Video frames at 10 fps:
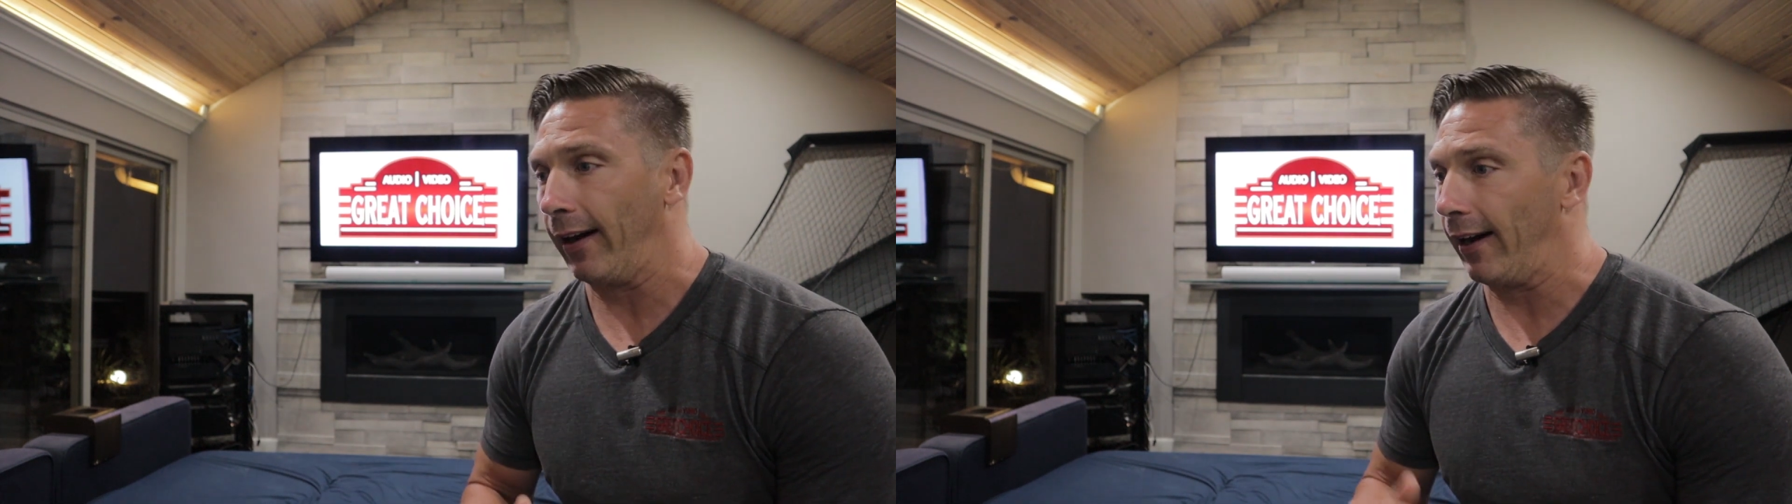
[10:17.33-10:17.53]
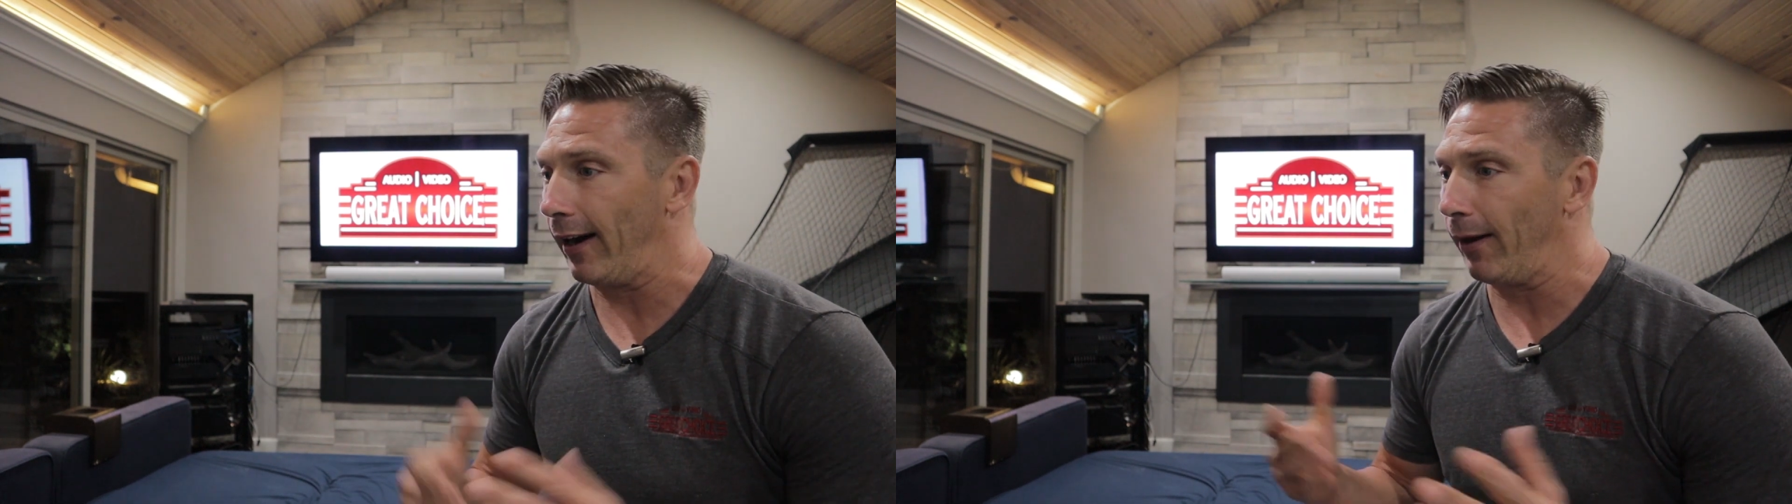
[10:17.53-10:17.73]

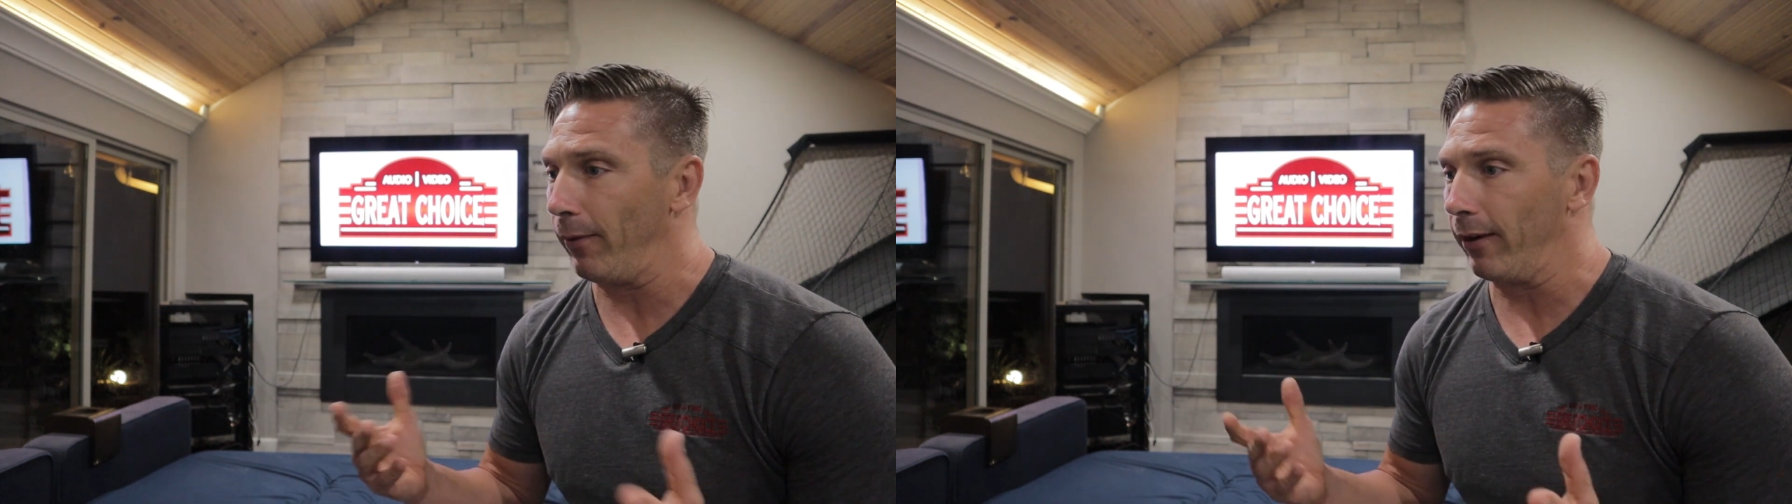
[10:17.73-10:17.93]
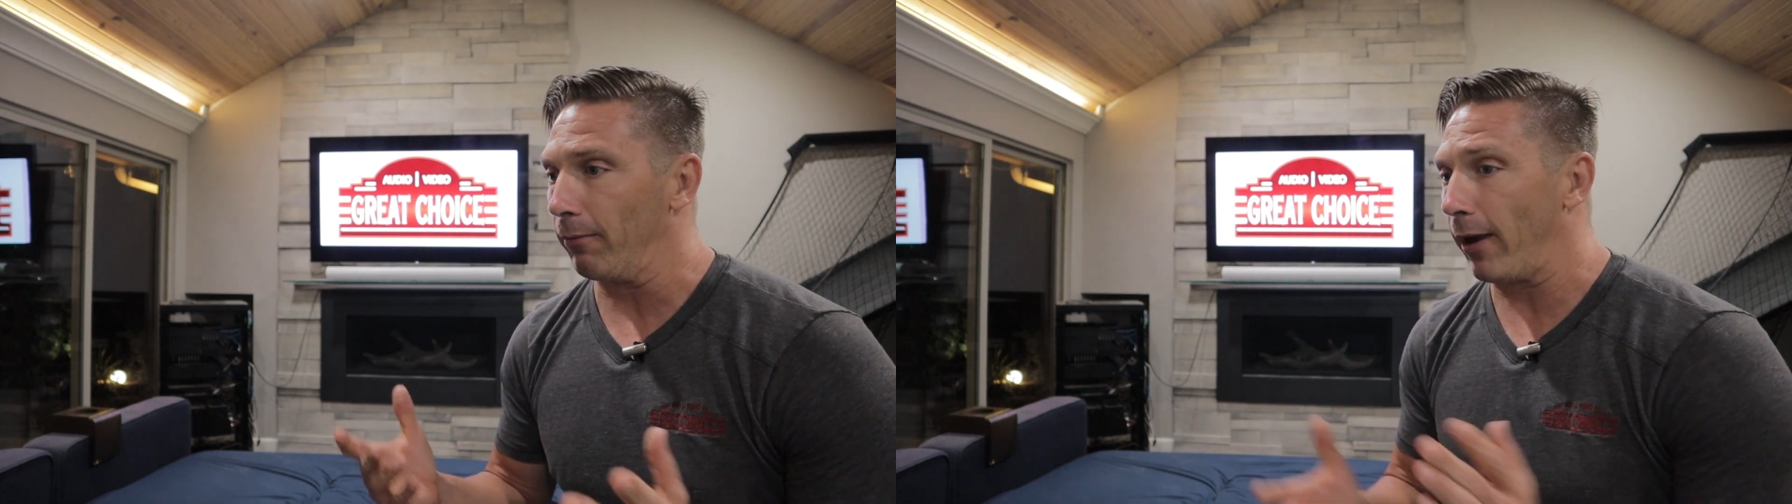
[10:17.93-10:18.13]

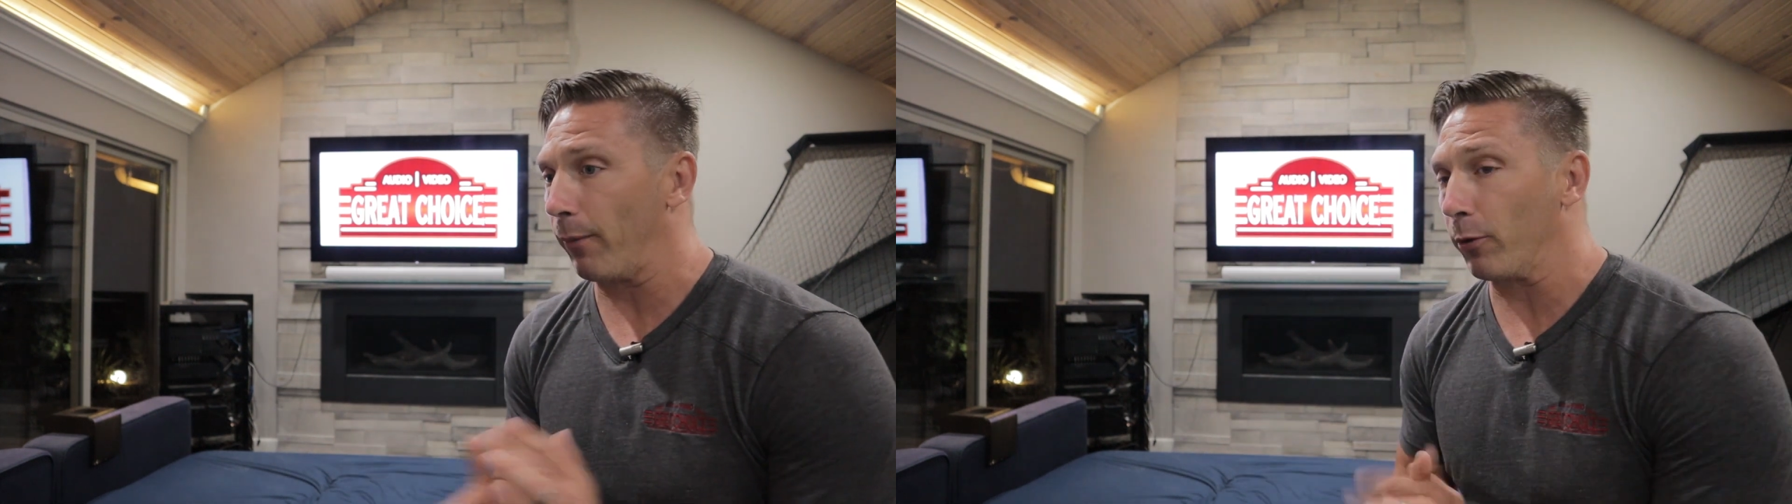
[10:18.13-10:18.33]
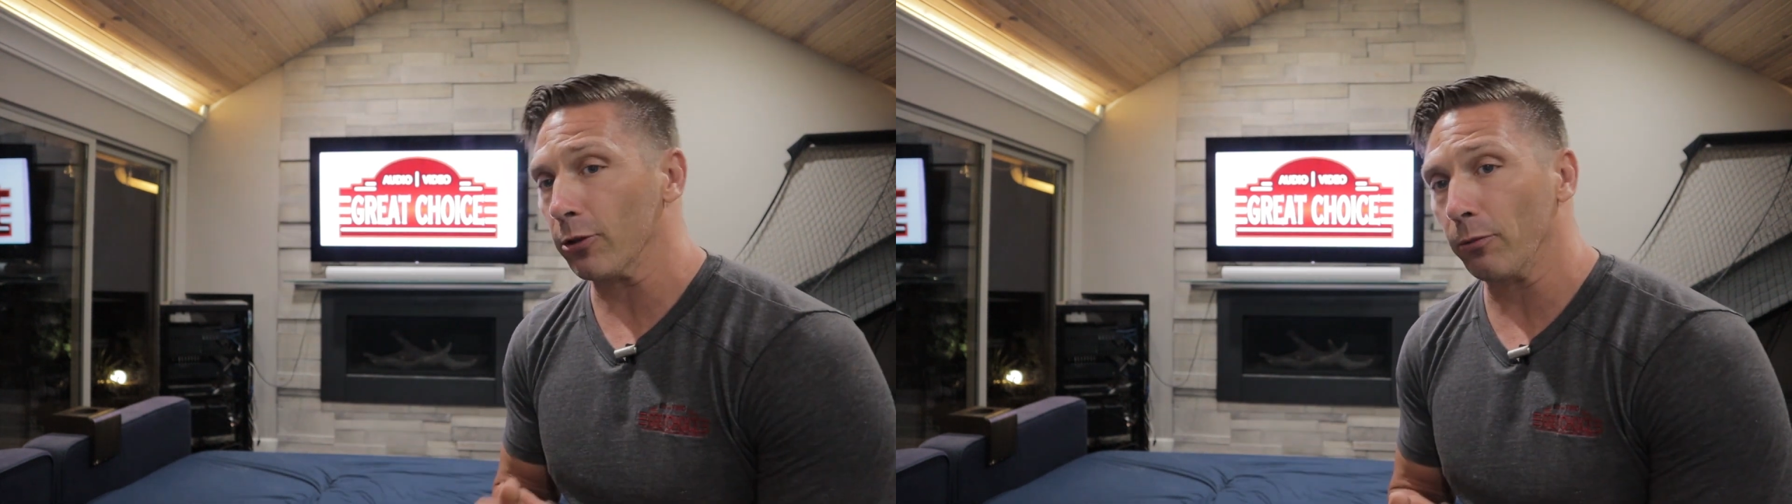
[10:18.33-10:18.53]
And in
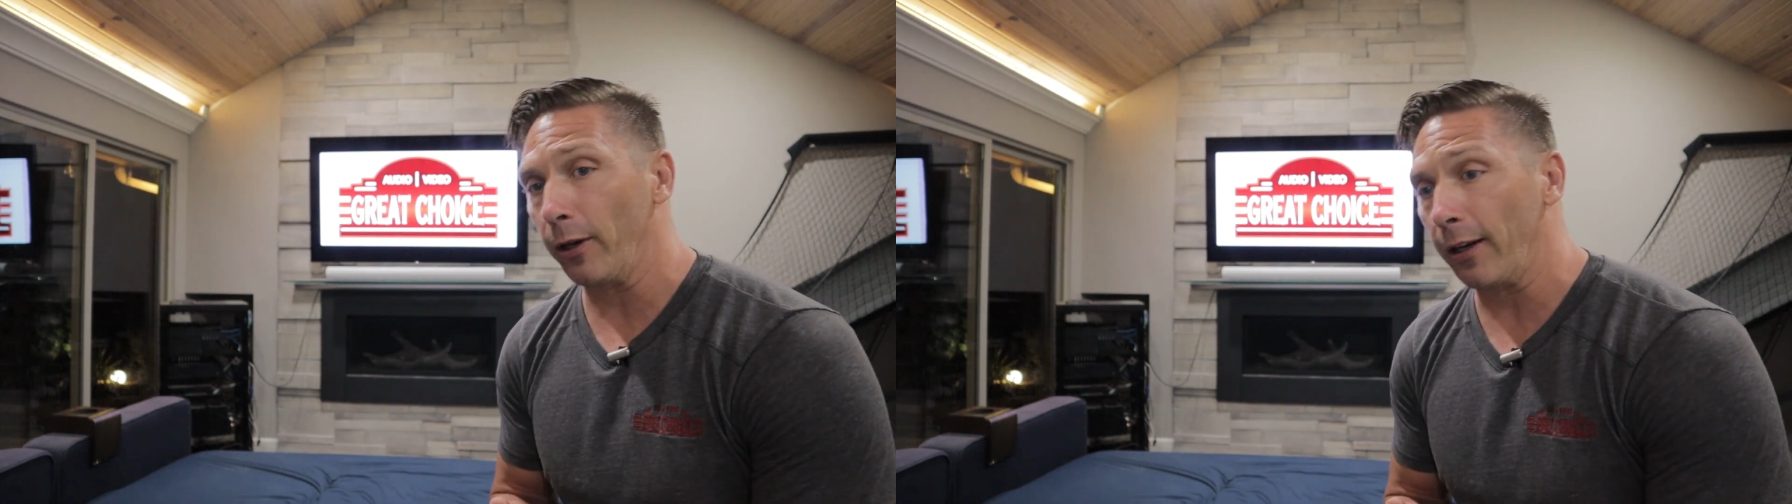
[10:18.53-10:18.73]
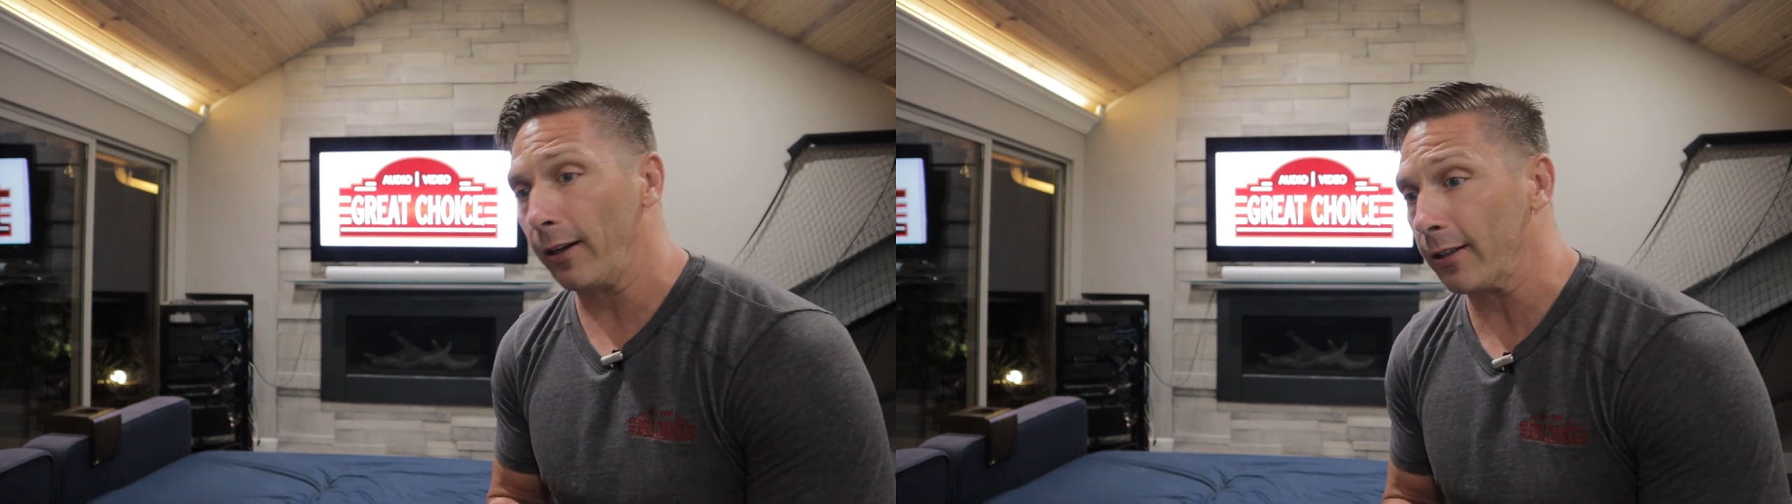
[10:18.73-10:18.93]
my personal opinion,